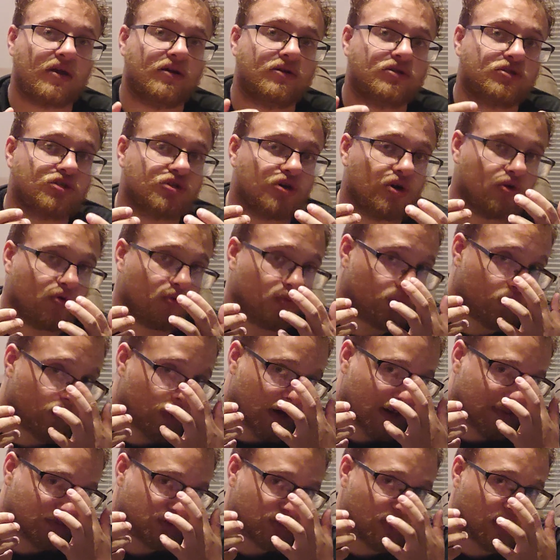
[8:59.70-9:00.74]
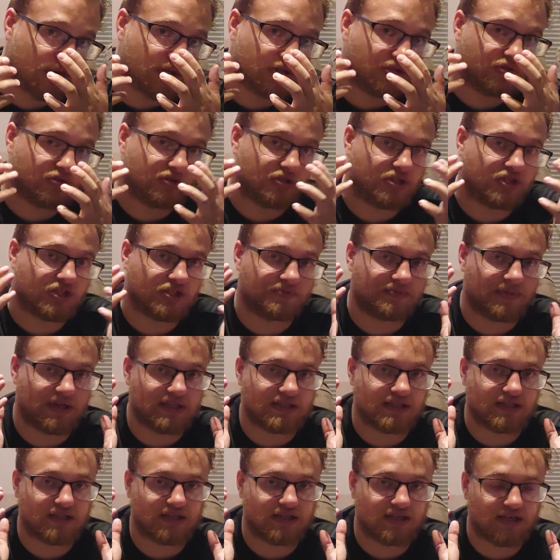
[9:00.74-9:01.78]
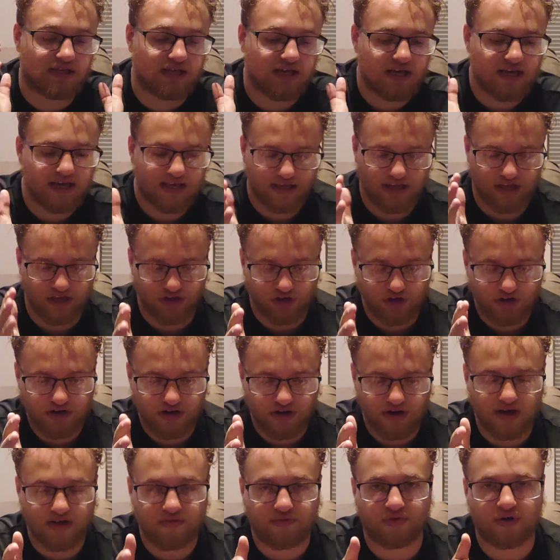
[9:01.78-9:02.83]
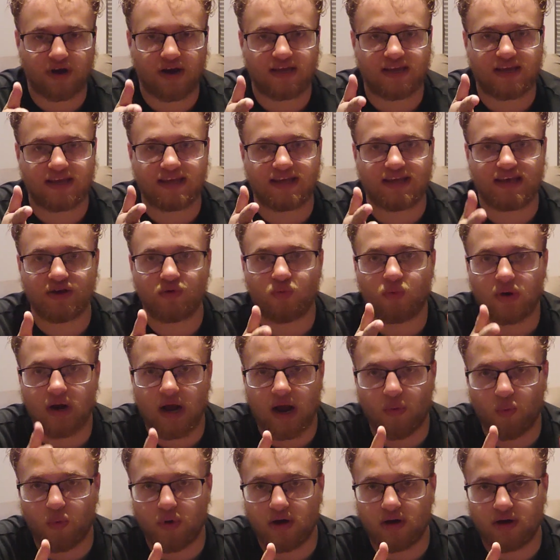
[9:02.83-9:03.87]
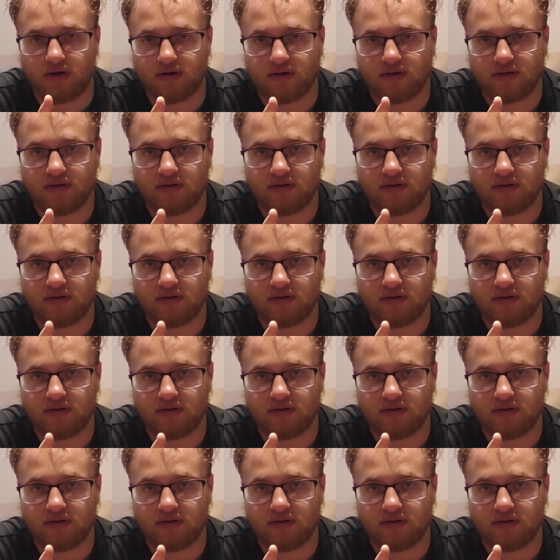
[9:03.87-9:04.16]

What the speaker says: And so what I'm trying to do is just basically get good enough where I can get what I want